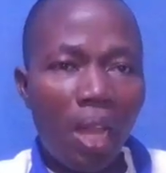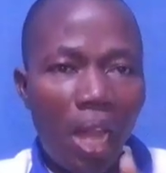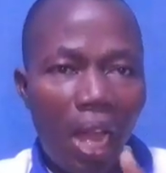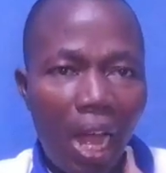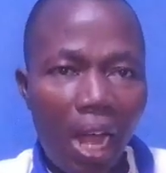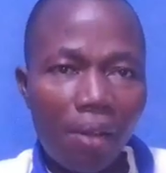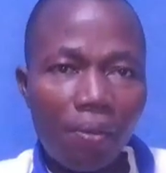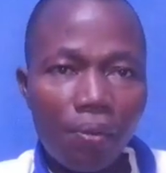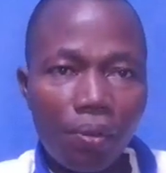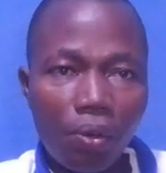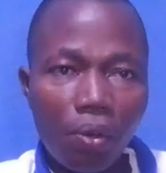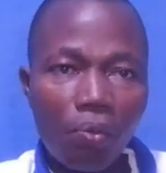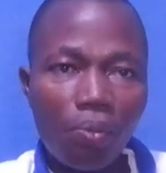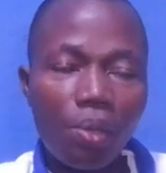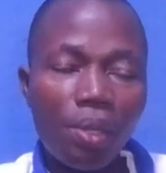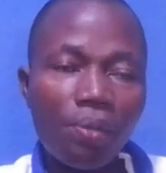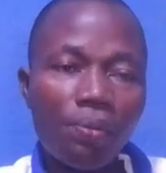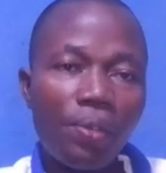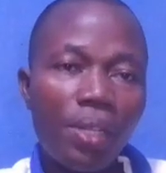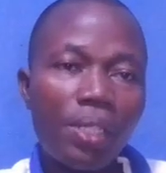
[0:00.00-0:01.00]
Have you
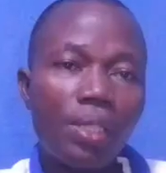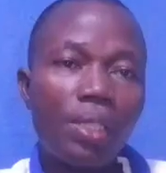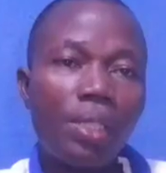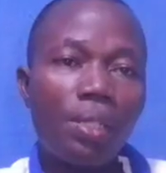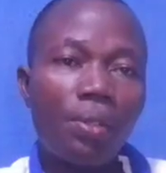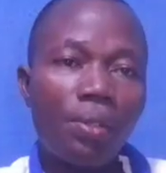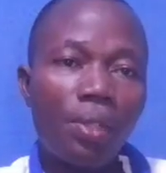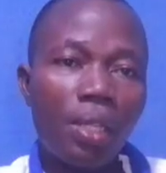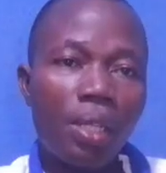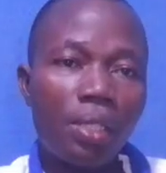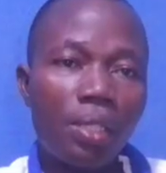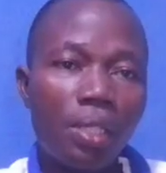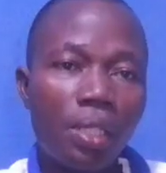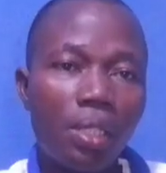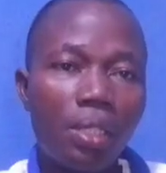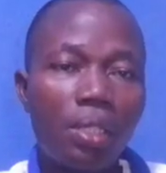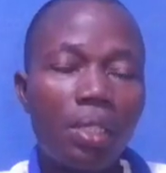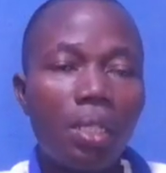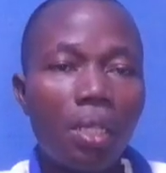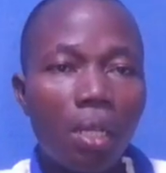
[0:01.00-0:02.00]
been investing in real
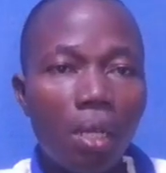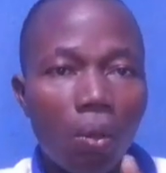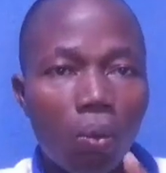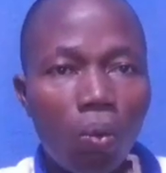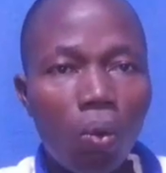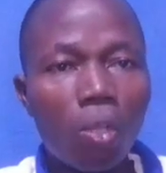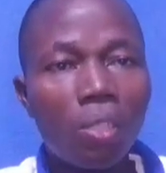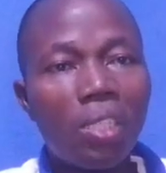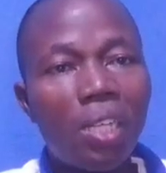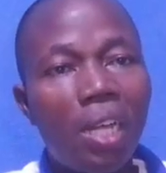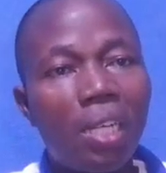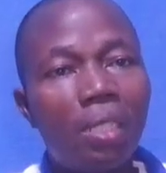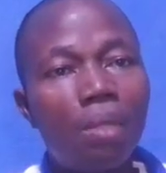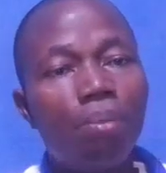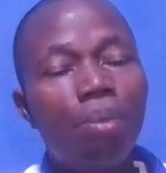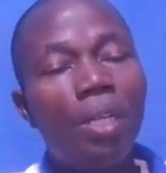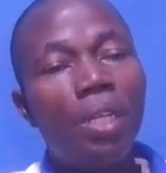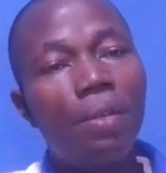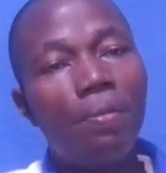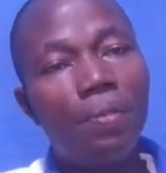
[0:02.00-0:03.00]
estate? What are the
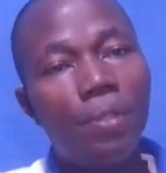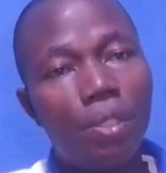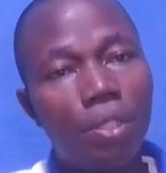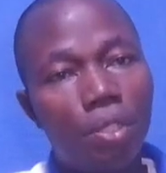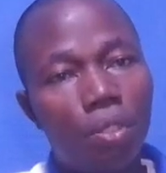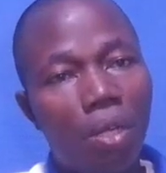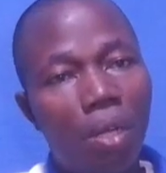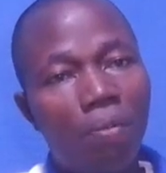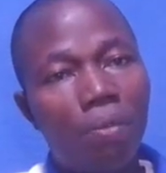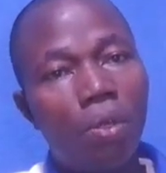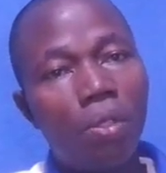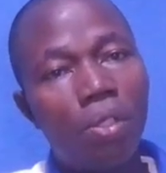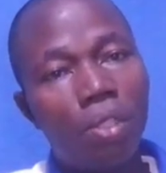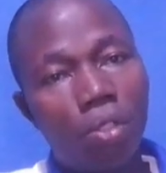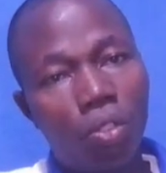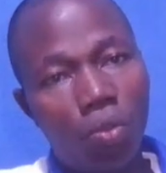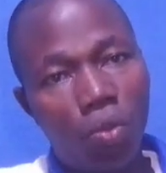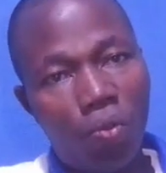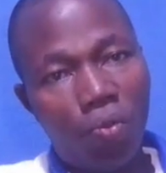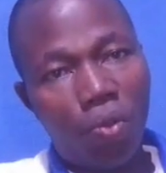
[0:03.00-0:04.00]
benefits you have gotten
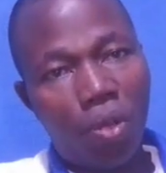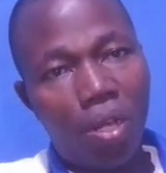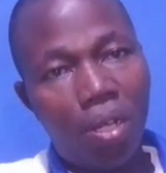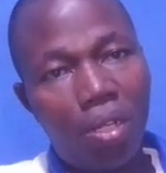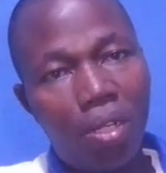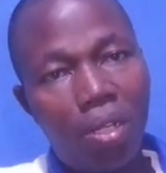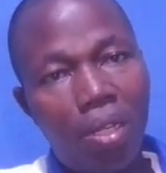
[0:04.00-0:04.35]
so far?